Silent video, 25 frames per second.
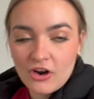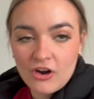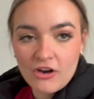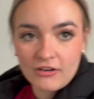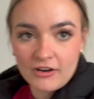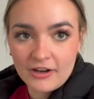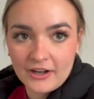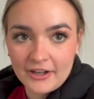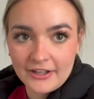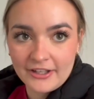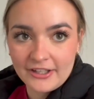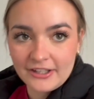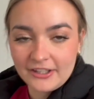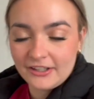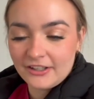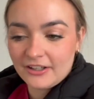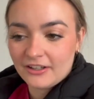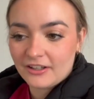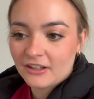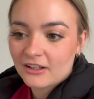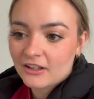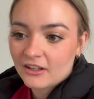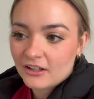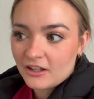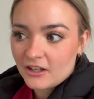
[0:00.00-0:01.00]
on.
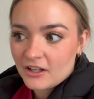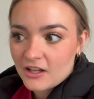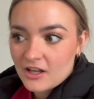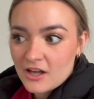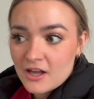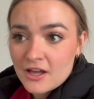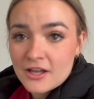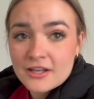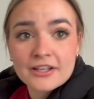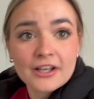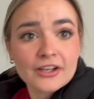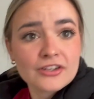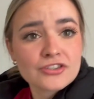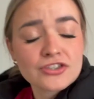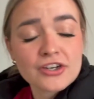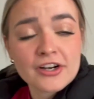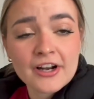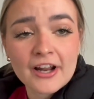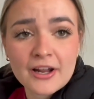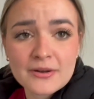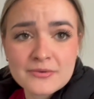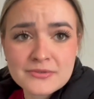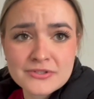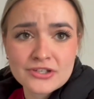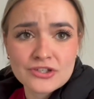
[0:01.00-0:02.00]
Yesterday
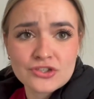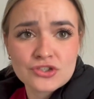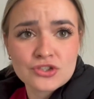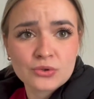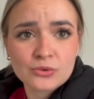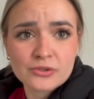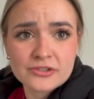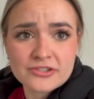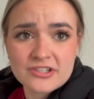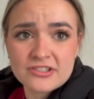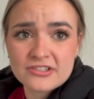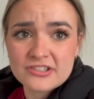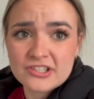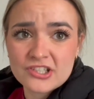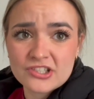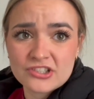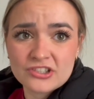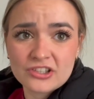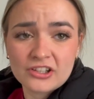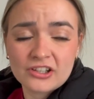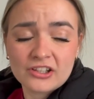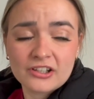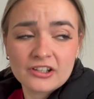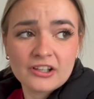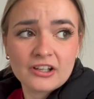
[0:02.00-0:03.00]
I was in shorts and
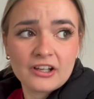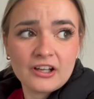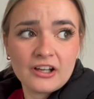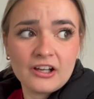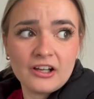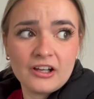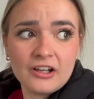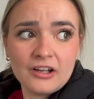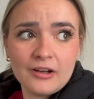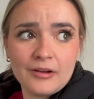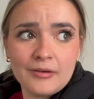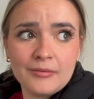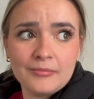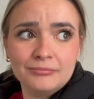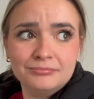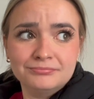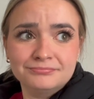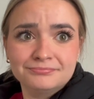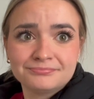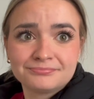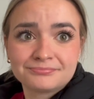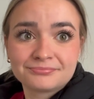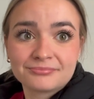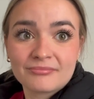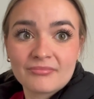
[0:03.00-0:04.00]
t-shirt. Um,
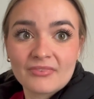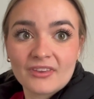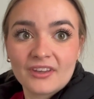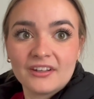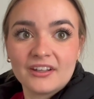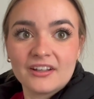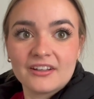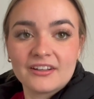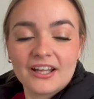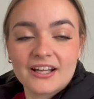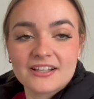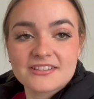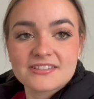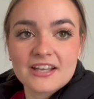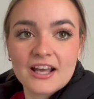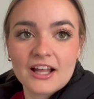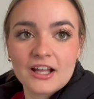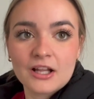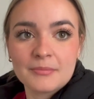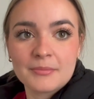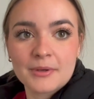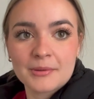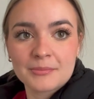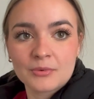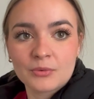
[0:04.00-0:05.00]
and that's
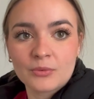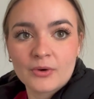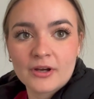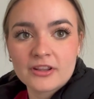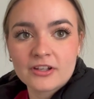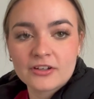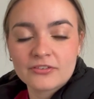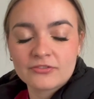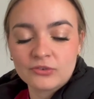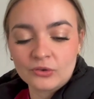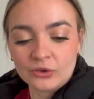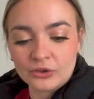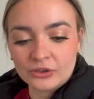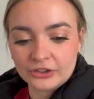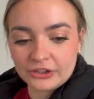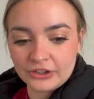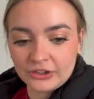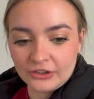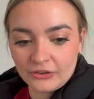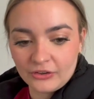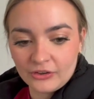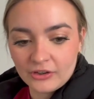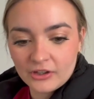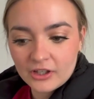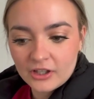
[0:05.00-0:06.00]
Alabama weather for
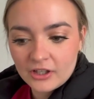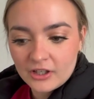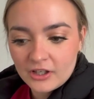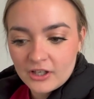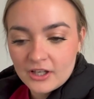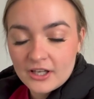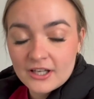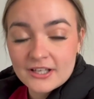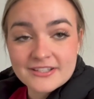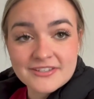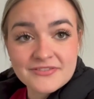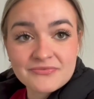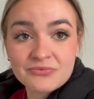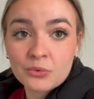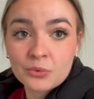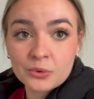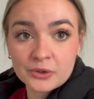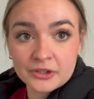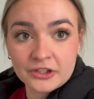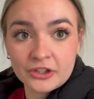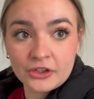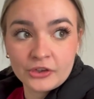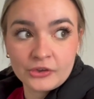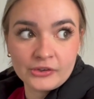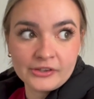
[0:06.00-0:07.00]
you. It's 40
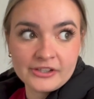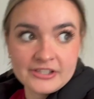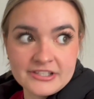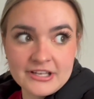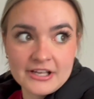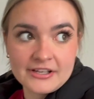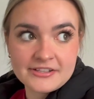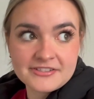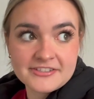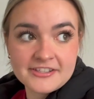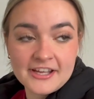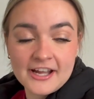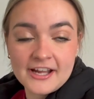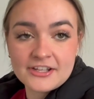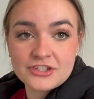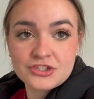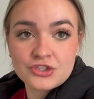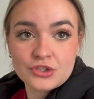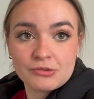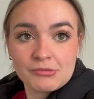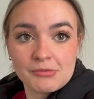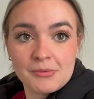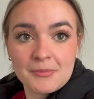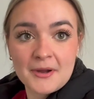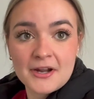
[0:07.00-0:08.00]
degrees outside, so
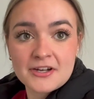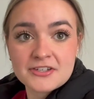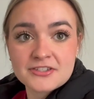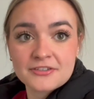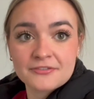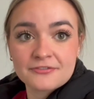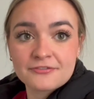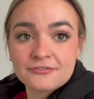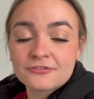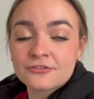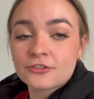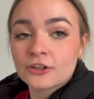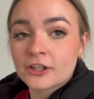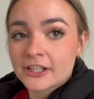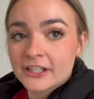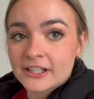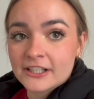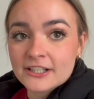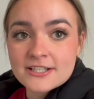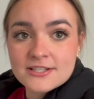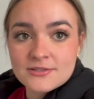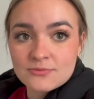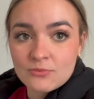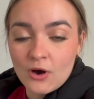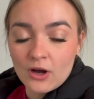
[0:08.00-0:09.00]
I'm about to
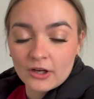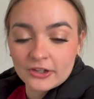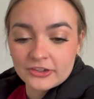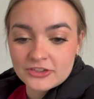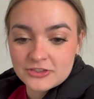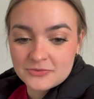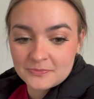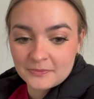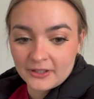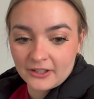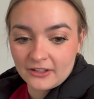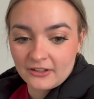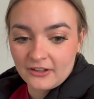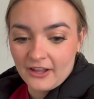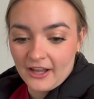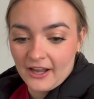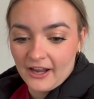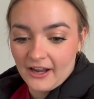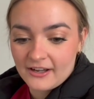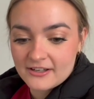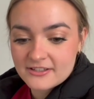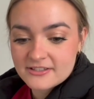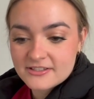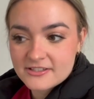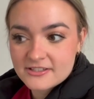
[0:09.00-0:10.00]
freeze walking to my
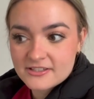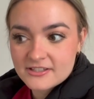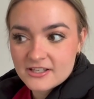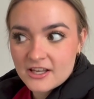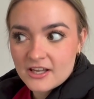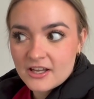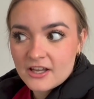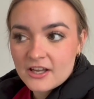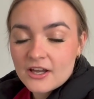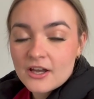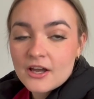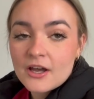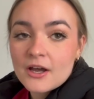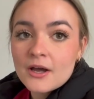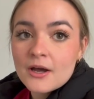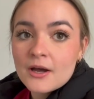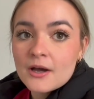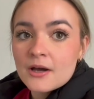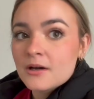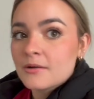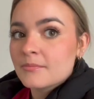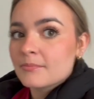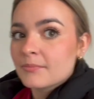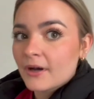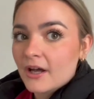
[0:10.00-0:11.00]
class.
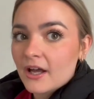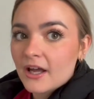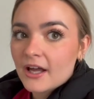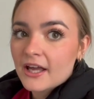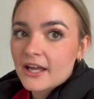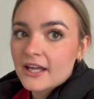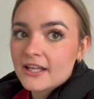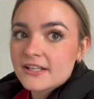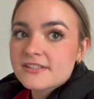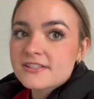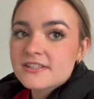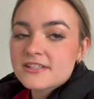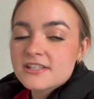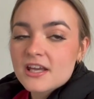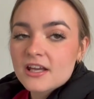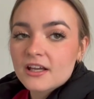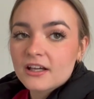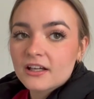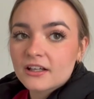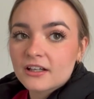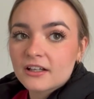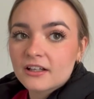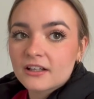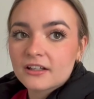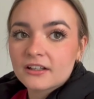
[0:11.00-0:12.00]
But,
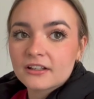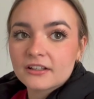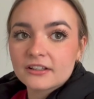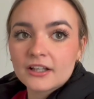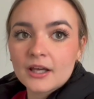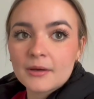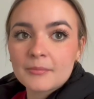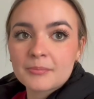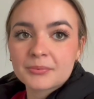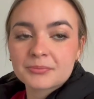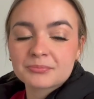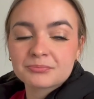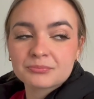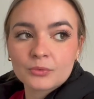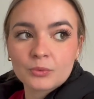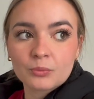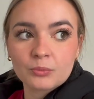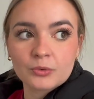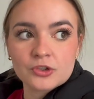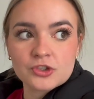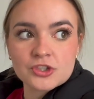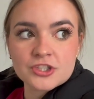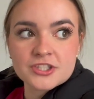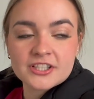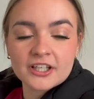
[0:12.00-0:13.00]
yep,
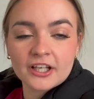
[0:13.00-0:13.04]
we just